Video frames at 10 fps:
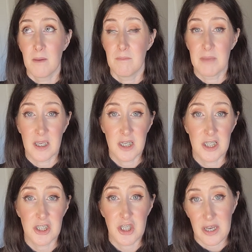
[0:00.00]

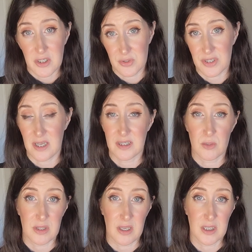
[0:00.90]
manage exercising
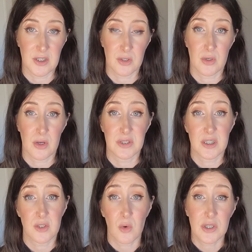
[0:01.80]
with lichen
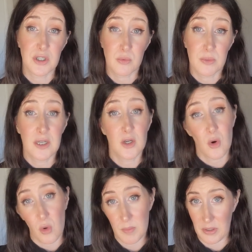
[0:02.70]
sclerosis or to
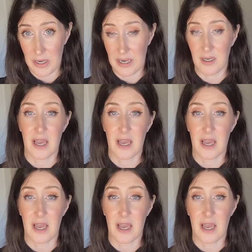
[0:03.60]
reincorporate